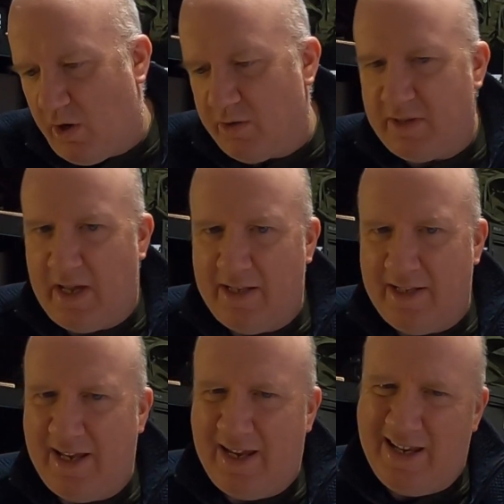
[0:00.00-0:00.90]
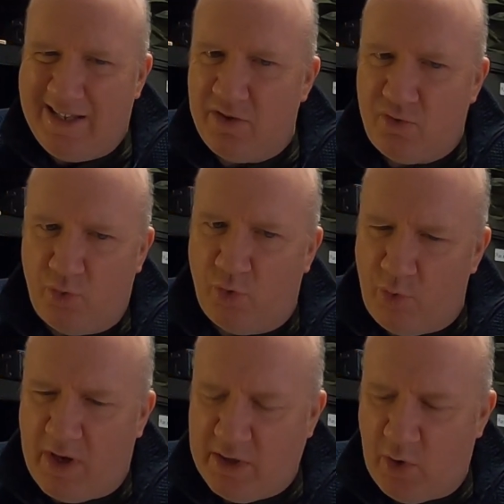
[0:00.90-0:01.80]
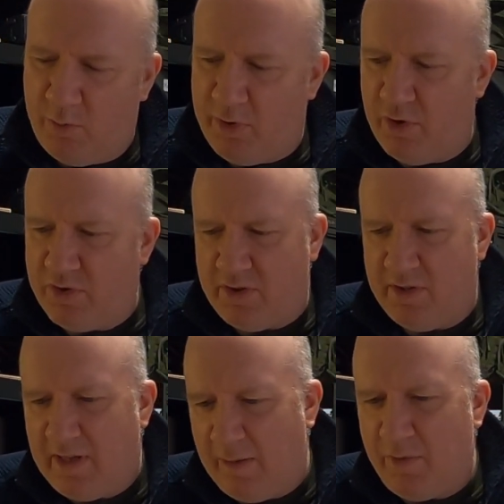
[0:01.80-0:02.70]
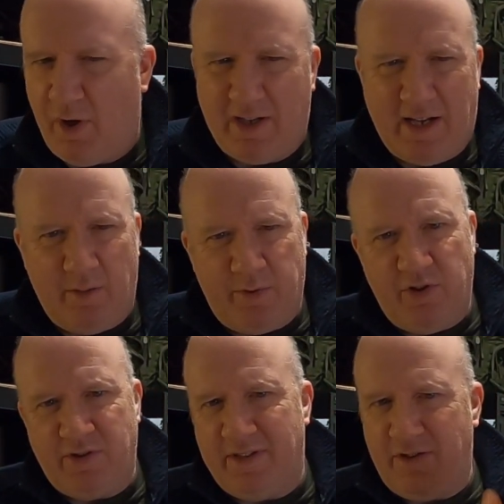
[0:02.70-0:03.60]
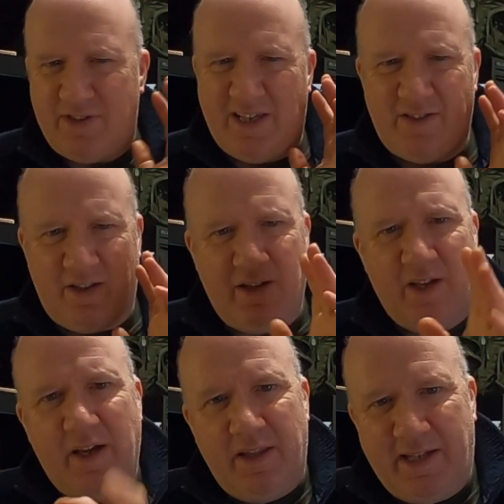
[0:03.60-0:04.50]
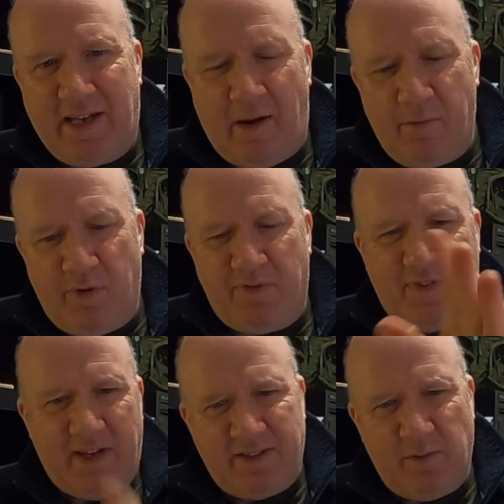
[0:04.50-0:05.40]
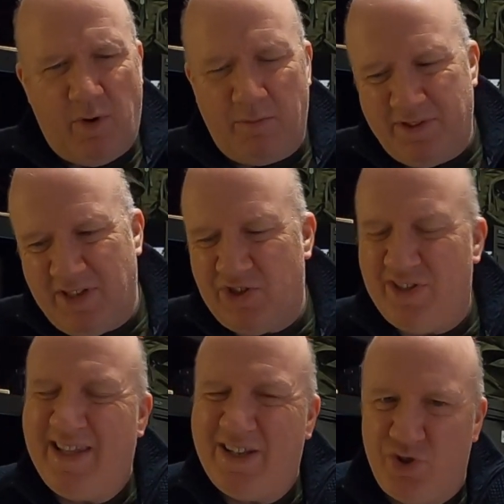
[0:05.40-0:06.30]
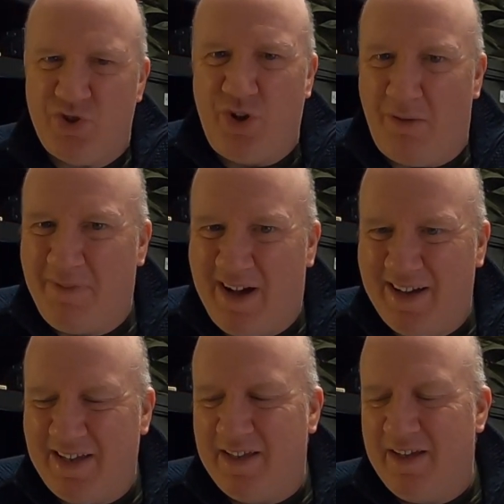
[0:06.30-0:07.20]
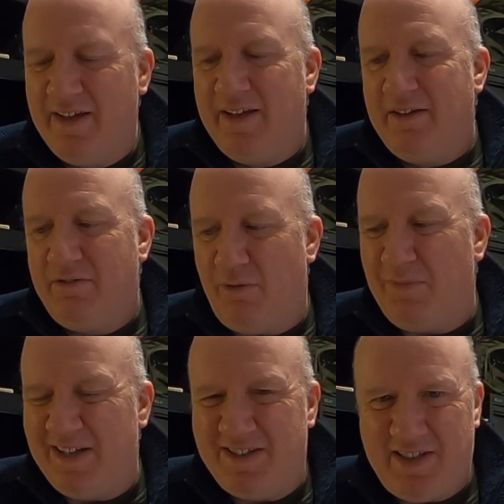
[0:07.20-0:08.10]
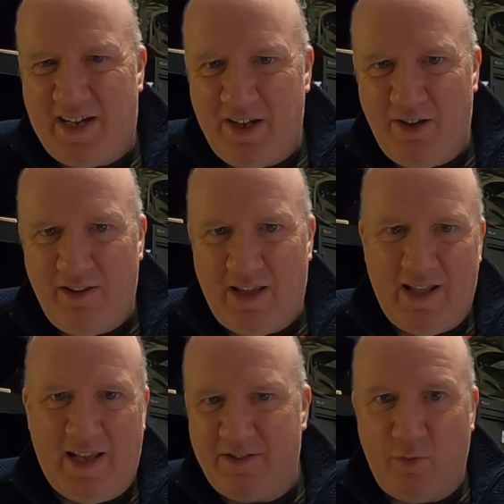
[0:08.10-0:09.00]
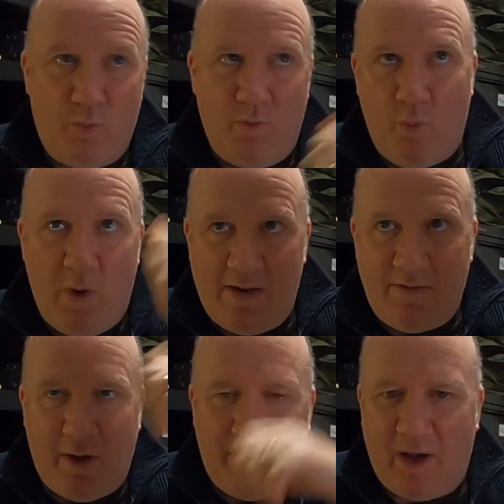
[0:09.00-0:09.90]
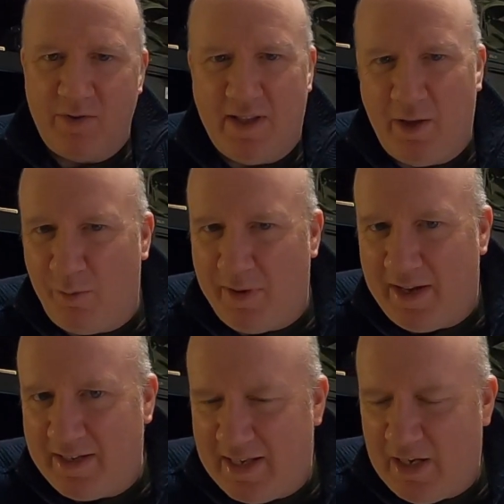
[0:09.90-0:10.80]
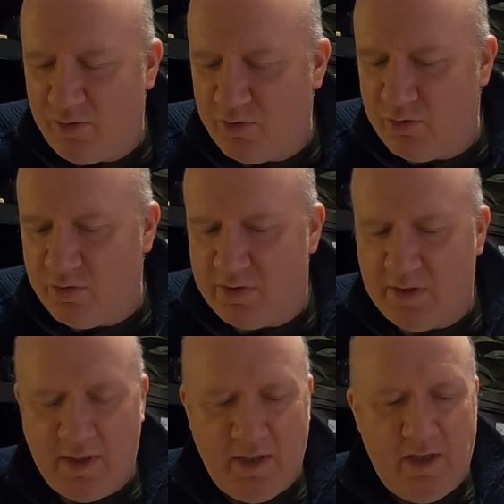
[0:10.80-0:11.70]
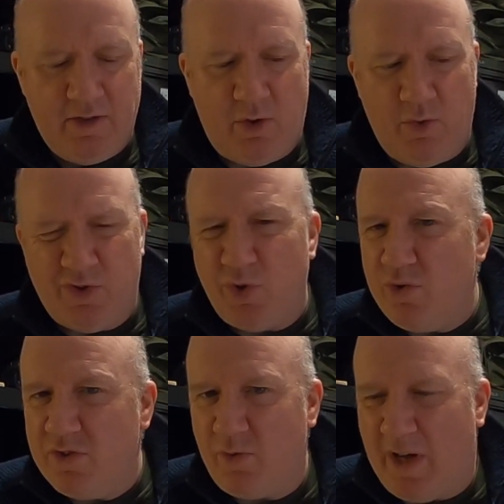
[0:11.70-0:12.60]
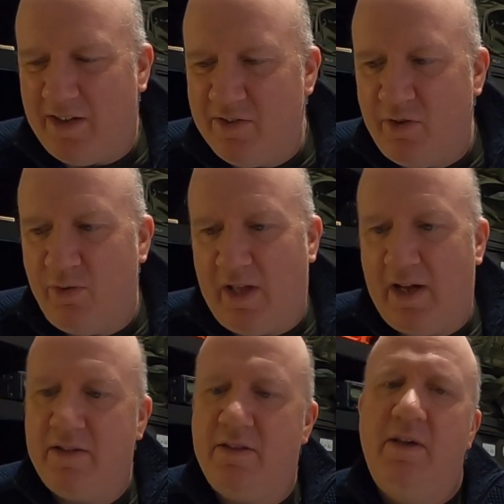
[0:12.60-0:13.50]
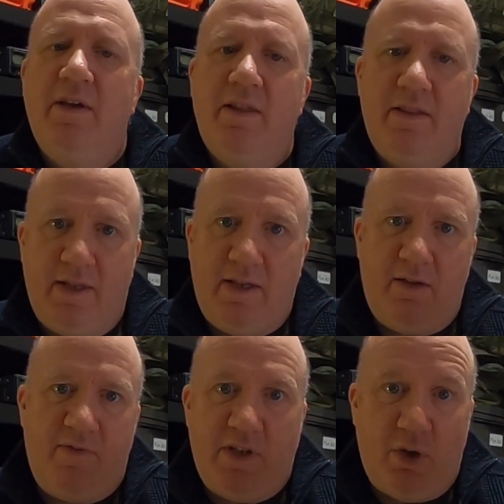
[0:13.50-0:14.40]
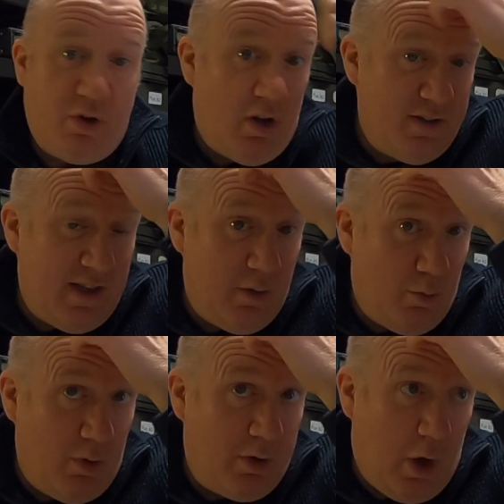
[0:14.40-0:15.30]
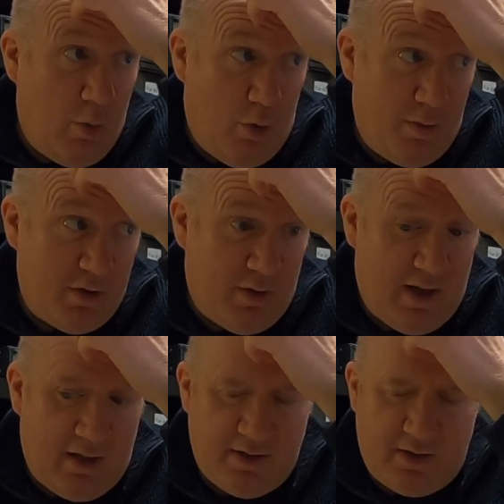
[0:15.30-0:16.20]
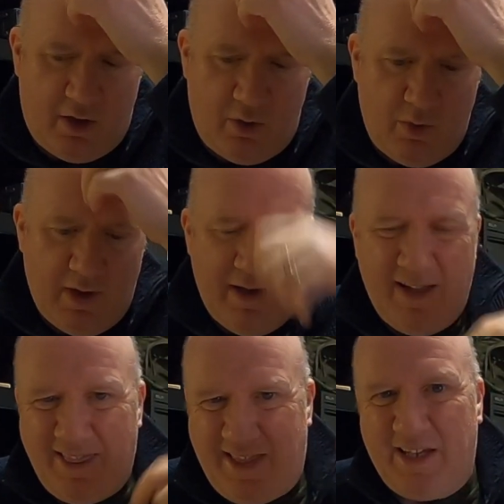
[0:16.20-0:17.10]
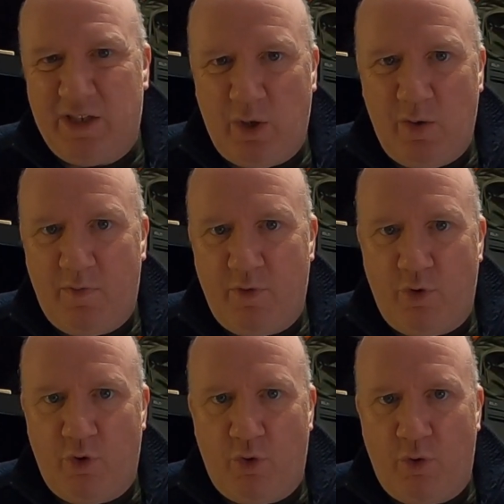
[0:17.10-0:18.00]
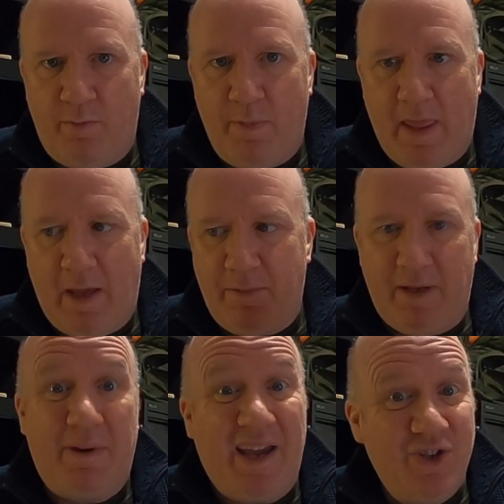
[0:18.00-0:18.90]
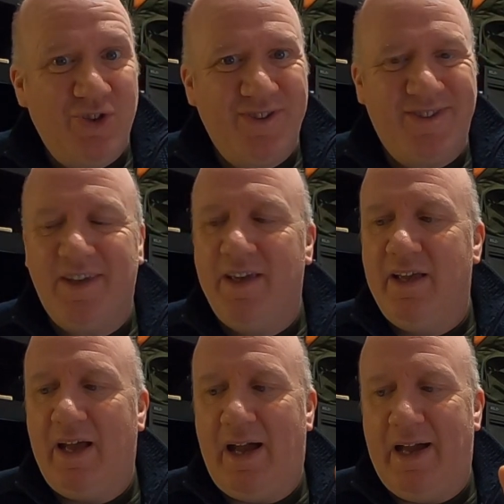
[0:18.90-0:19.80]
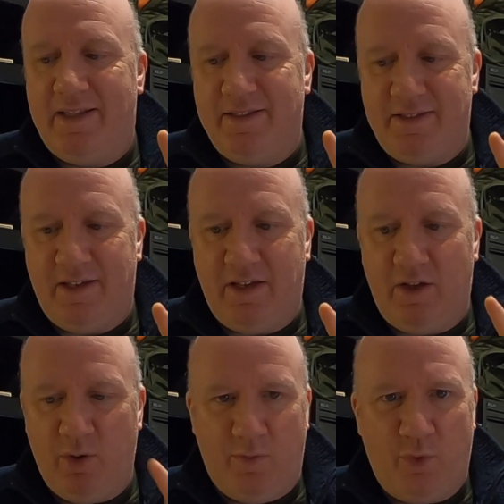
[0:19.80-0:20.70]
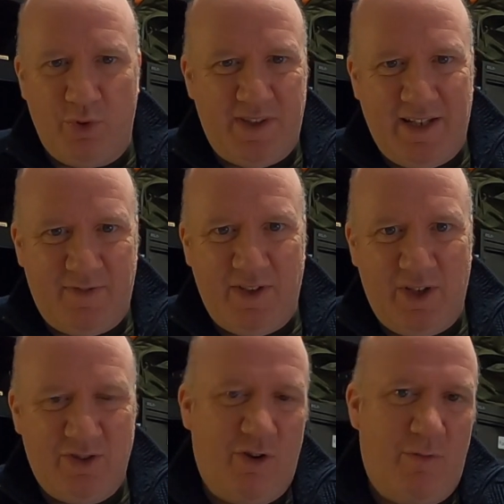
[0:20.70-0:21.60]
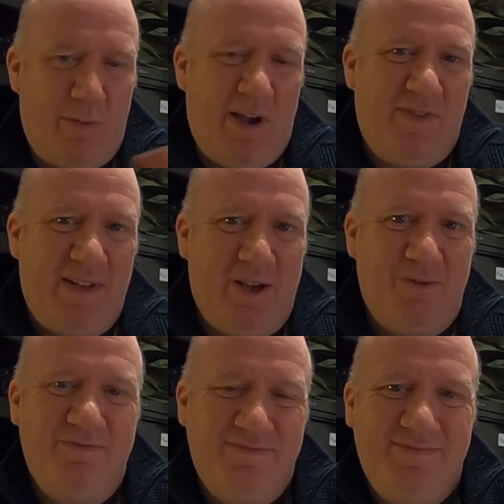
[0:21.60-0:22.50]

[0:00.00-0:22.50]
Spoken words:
not an indoor radio person. I'm not a kind of person that just has the camera fixed in one position. That's just not my style. I like to wave it about a little bit and get outdoors. So as soon as I can do that, the video content will go up as well. So thank you for being patient, and look forward to the next video. So bye bye for now.